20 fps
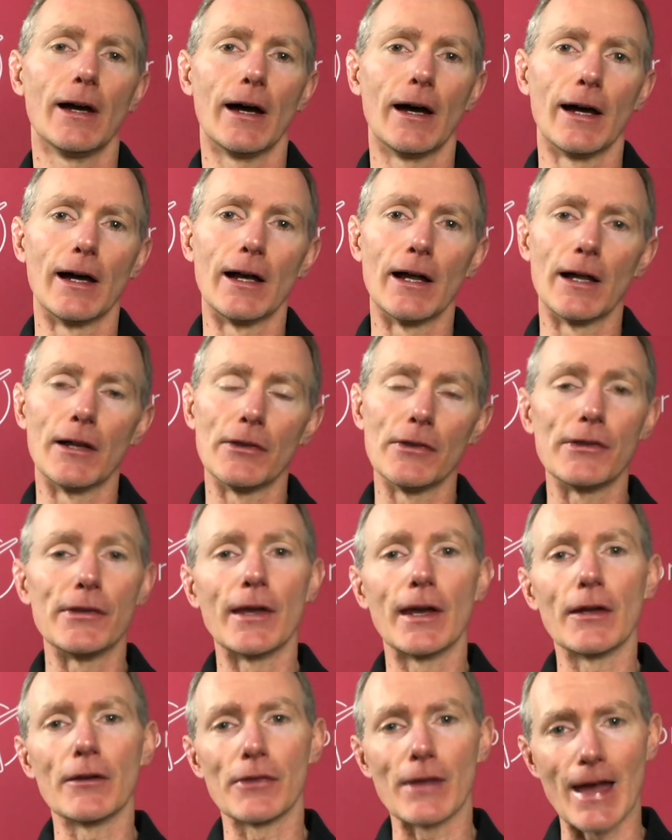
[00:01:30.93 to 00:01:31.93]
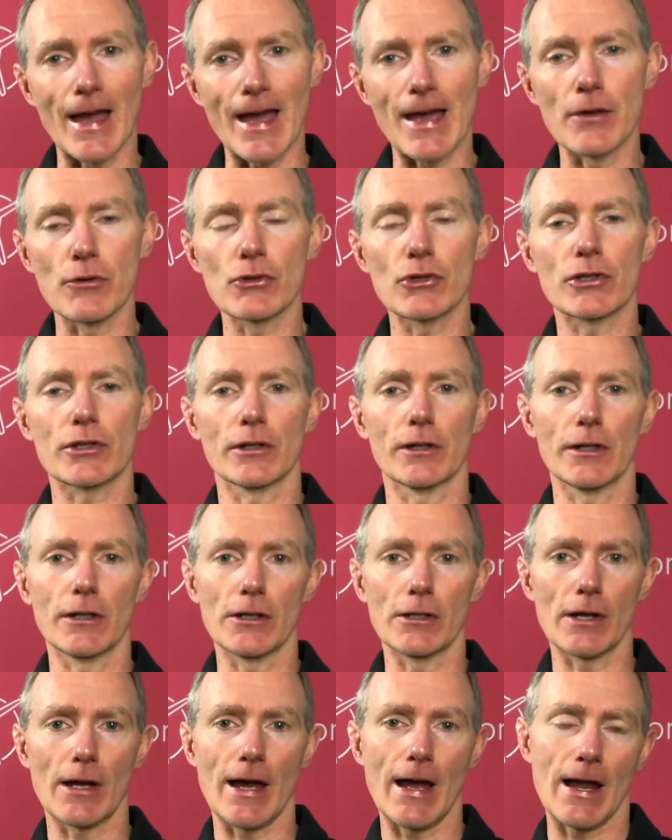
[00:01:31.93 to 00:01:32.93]
and down the
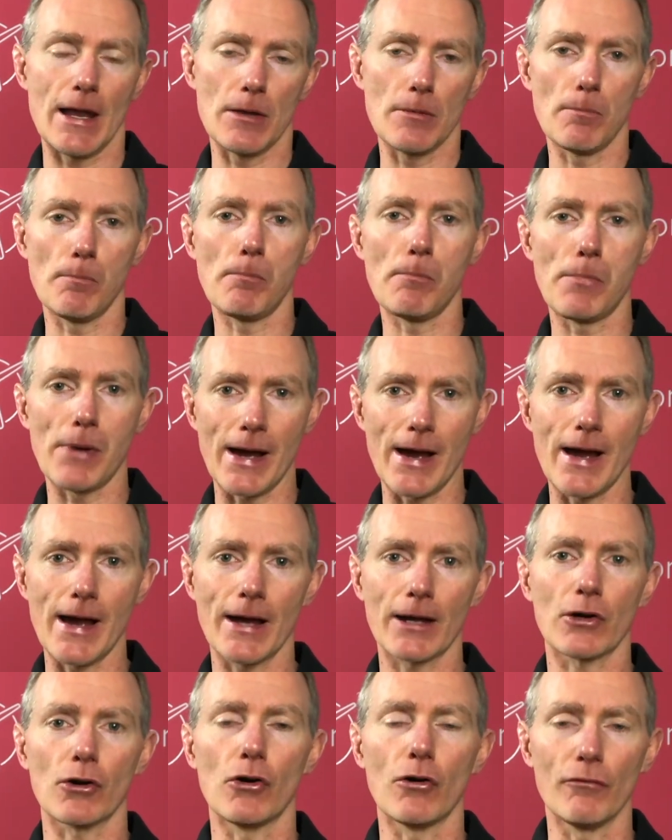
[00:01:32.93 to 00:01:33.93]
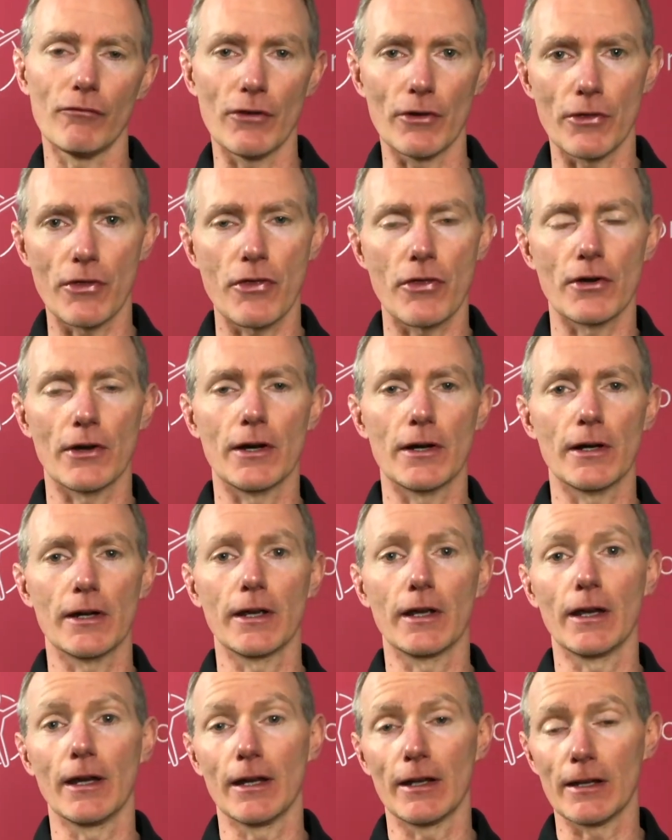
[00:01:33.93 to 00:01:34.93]
outside and back of the
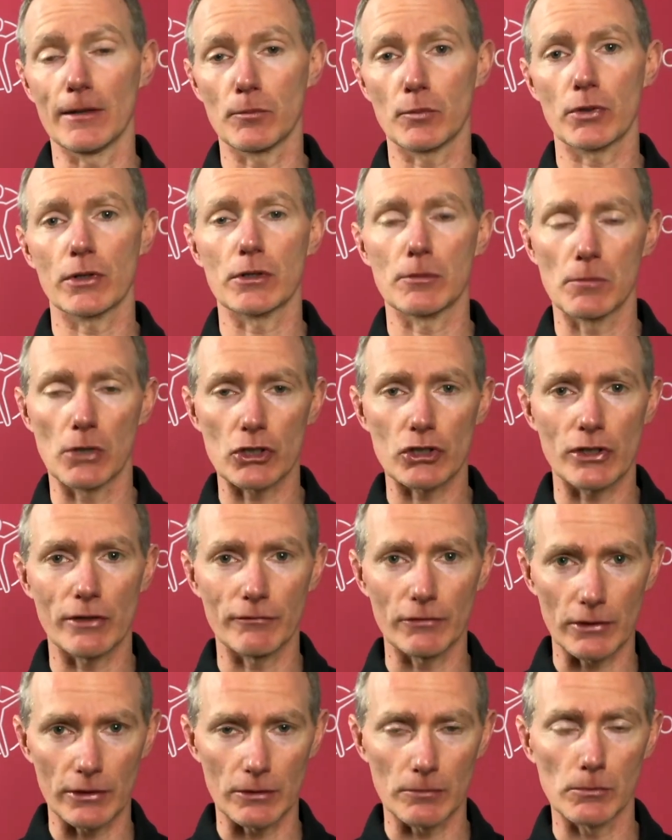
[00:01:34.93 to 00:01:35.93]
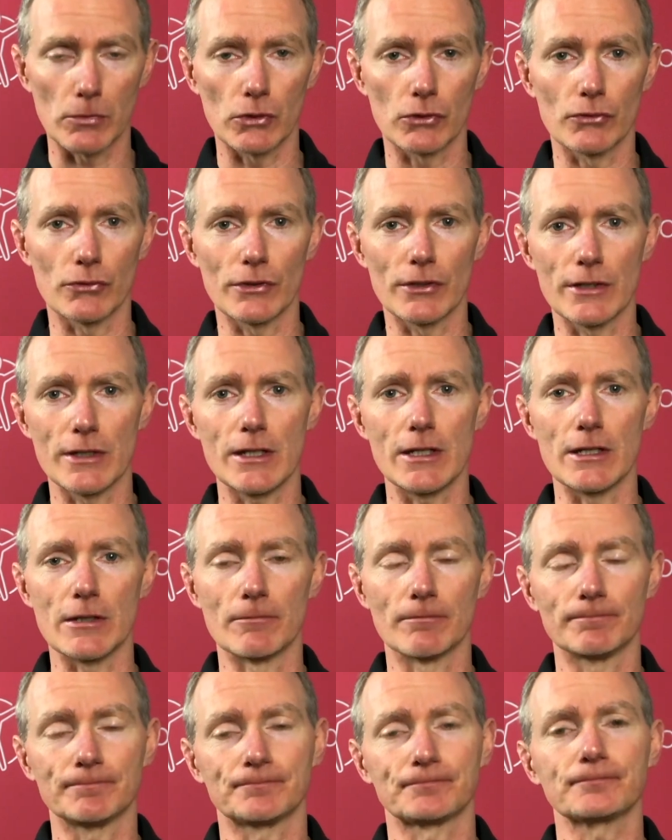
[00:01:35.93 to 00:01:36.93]
thigh and pretty much everything below the knee.
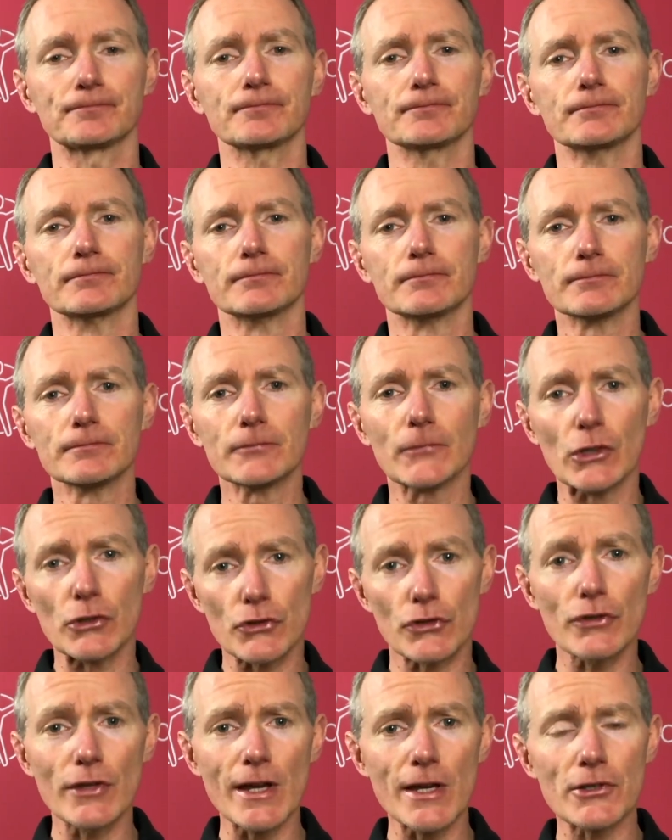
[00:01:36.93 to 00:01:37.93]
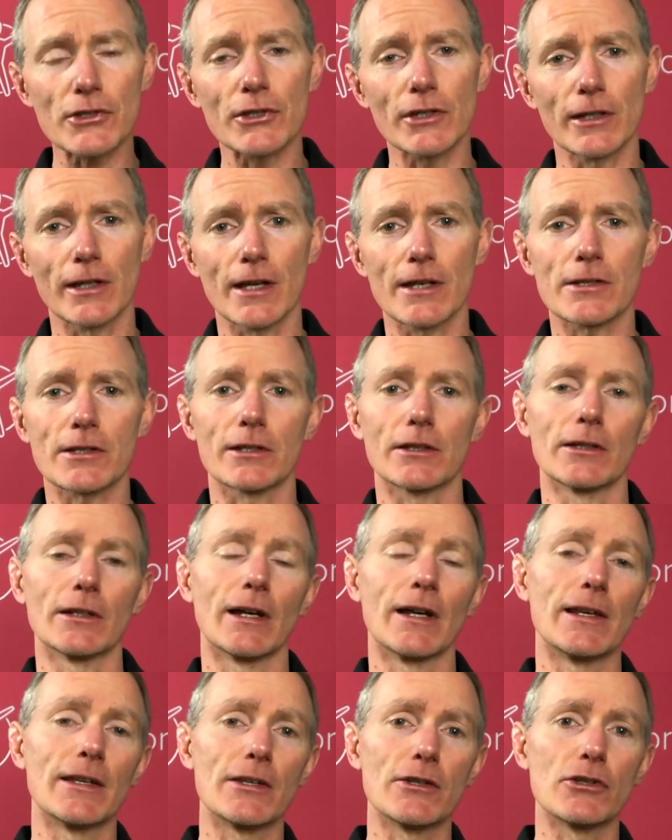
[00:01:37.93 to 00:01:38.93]
So that's sciatica,
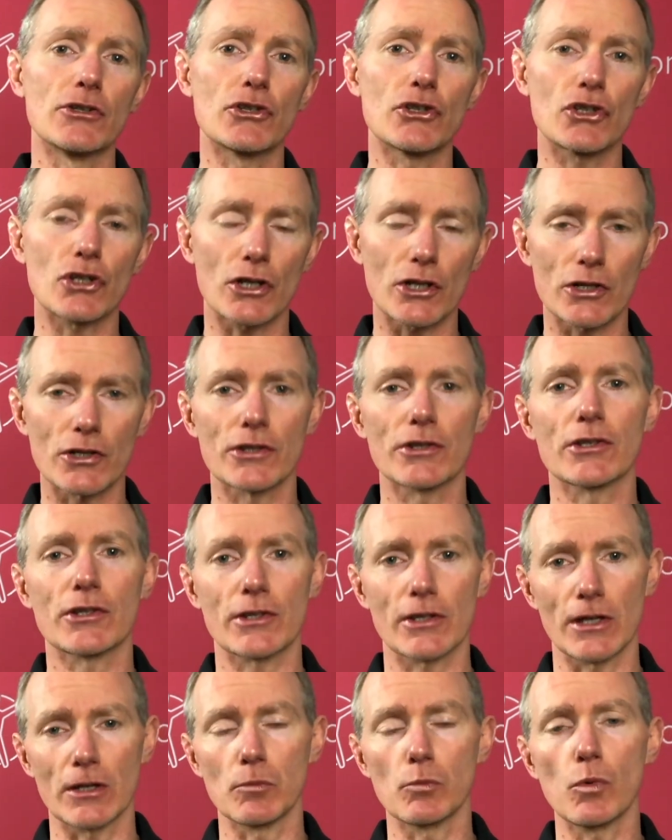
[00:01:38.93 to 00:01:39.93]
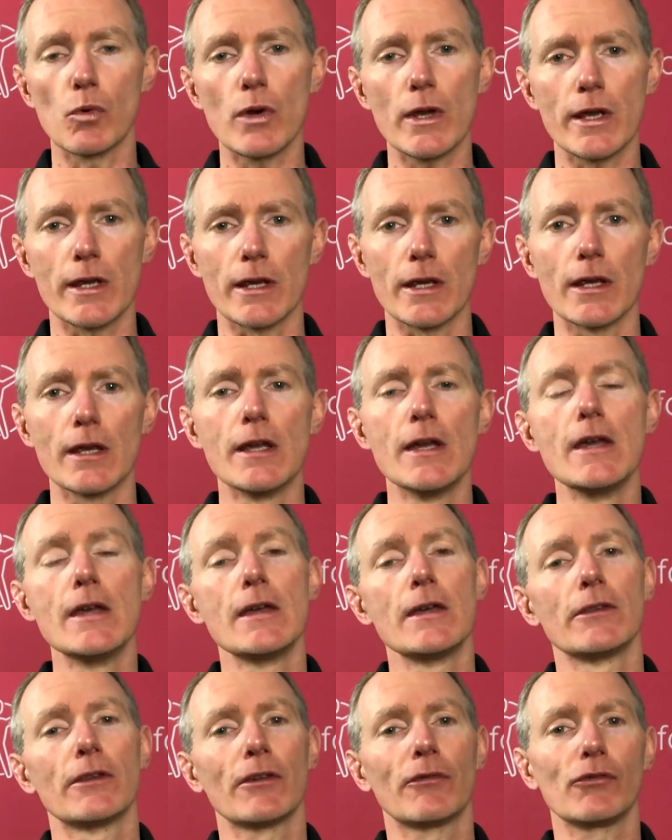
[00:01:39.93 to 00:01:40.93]
and in just the same way,
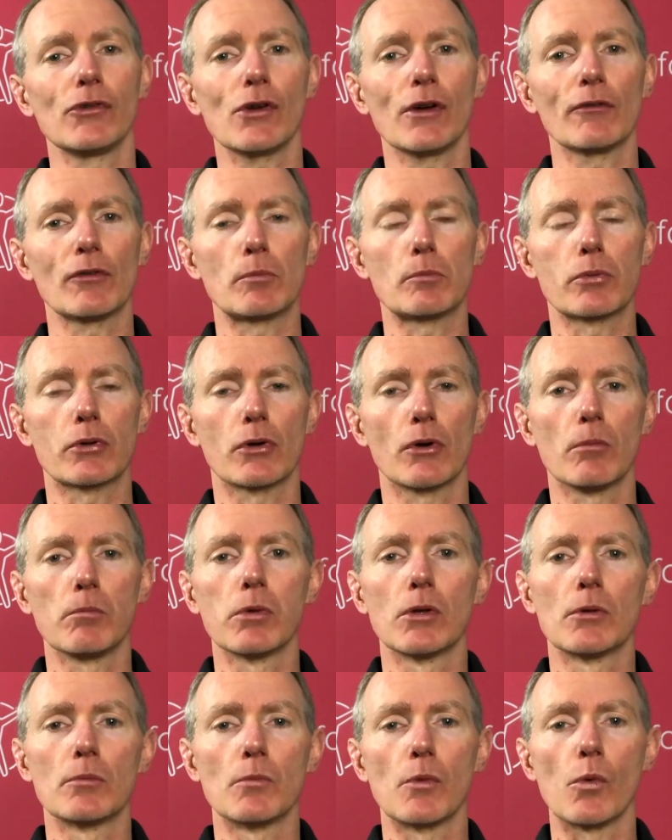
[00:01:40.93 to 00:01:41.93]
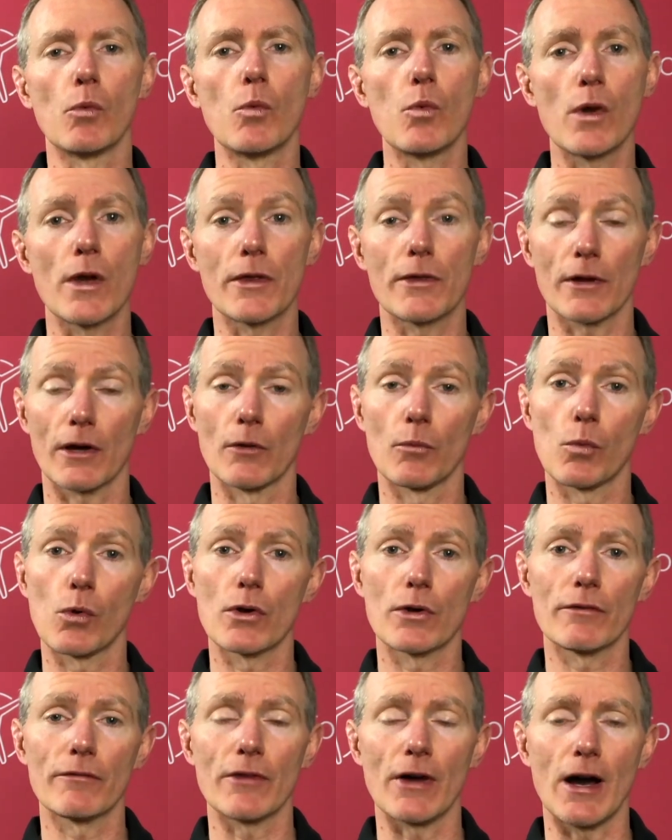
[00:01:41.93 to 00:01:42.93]
if you have a problem with
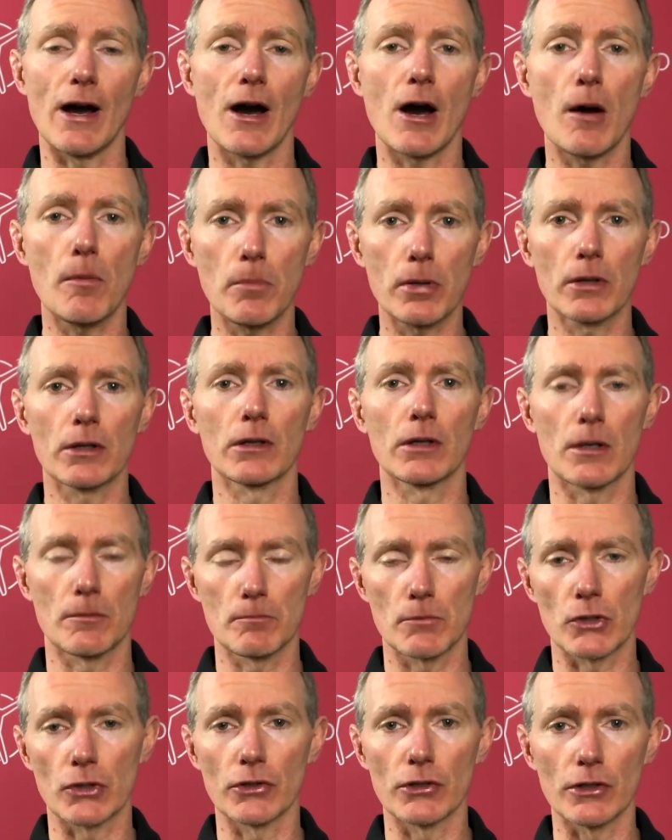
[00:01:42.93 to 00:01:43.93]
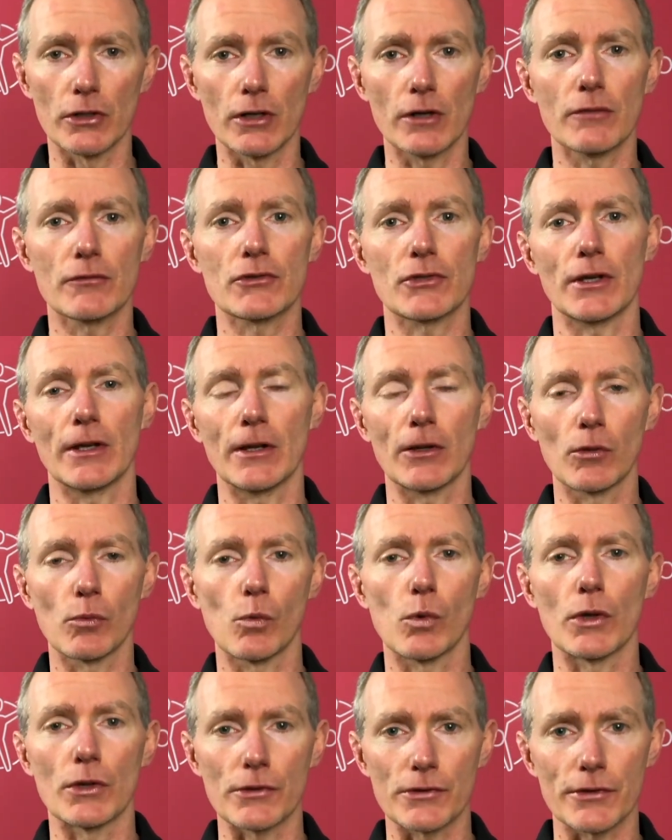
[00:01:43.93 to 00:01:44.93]
one of the upper lumbar nerves,
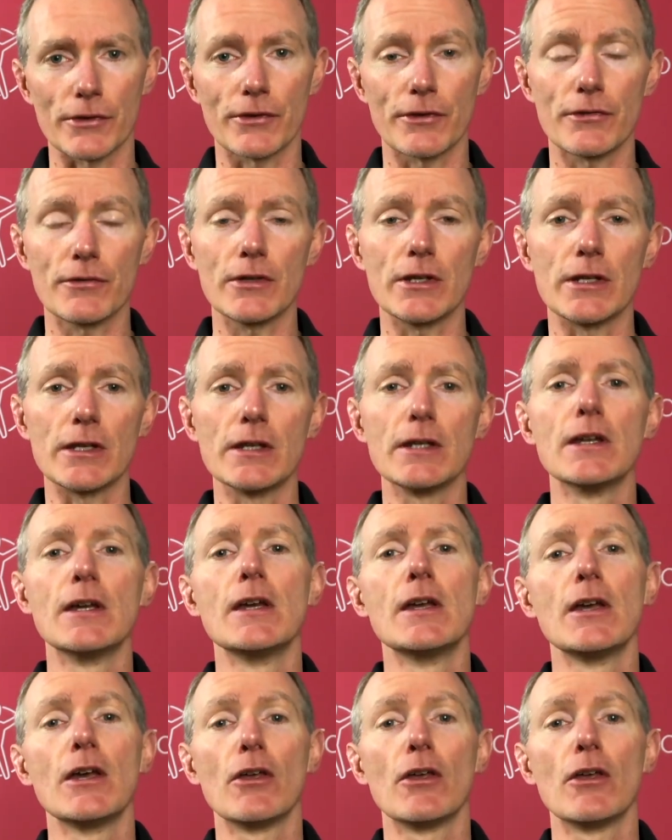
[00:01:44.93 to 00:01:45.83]
L1 to 3,